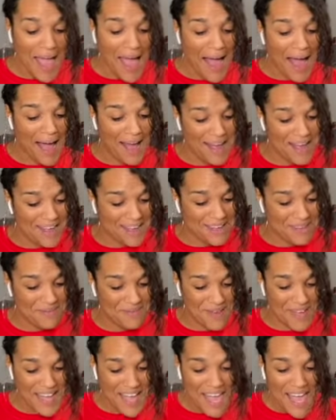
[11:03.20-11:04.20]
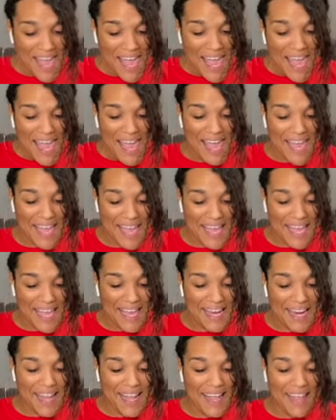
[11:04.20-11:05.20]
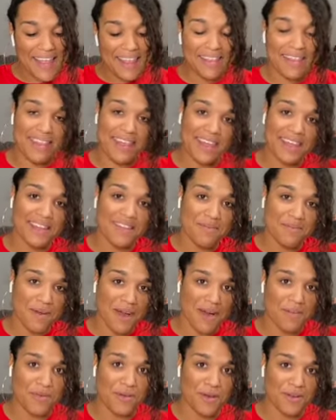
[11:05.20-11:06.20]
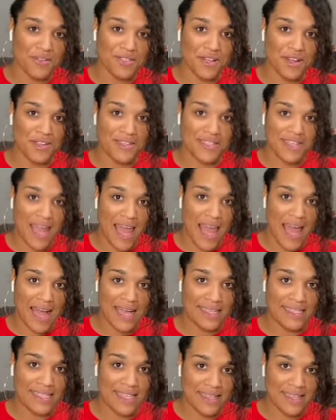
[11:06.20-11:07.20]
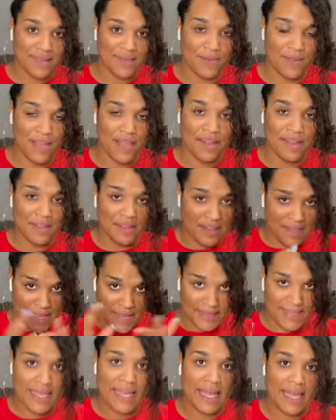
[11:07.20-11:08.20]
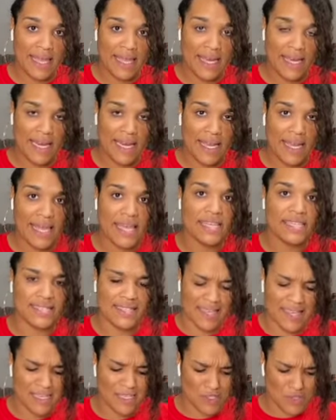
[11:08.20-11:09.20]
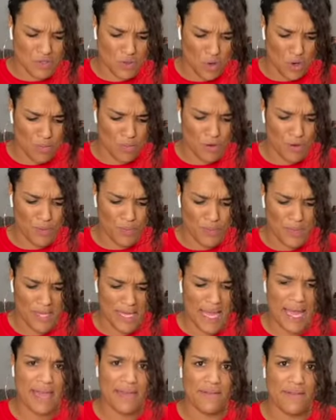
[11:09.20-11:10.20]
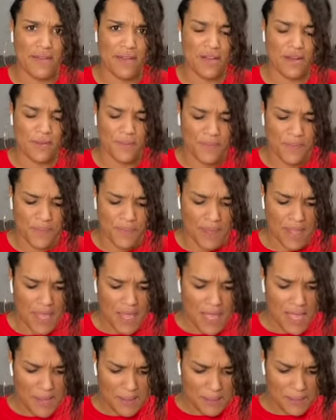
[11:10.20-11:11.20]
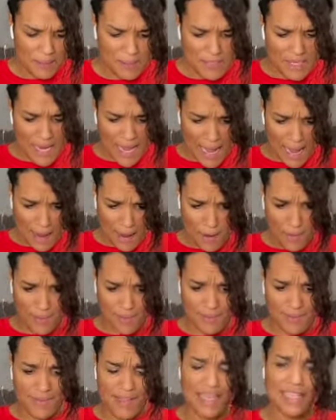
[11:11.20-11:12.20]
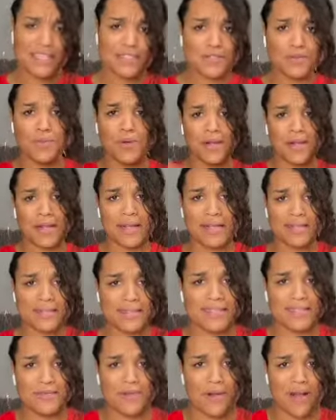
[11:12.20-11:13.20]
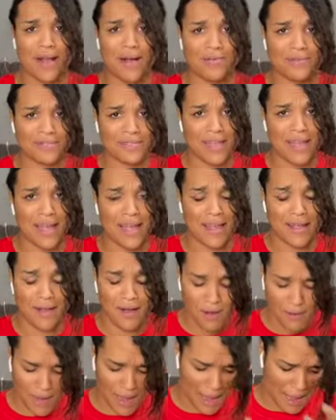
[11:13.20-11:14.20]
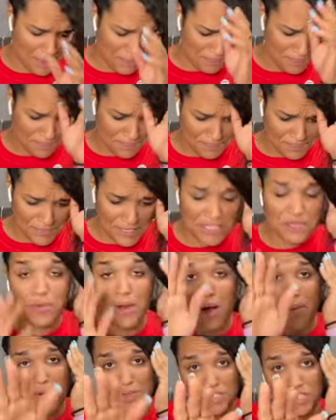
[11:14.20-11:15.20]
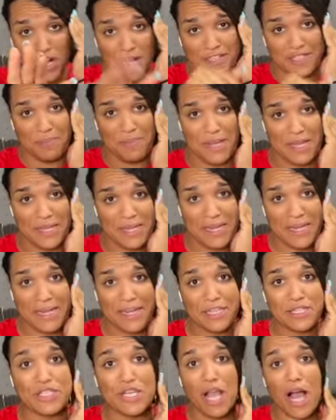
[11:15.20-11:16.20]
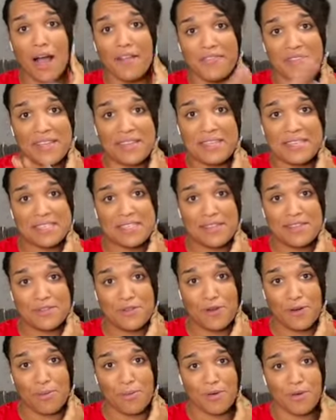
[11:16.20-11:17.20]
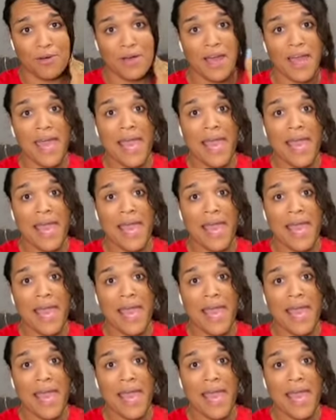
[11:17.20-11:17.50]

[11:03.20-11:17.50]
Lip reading: And then the mom goes on to ask at the end, is this normal behavior? Now, this is where I was like, okay, this is where I want y'all's opinion. Do y'all think this is normal?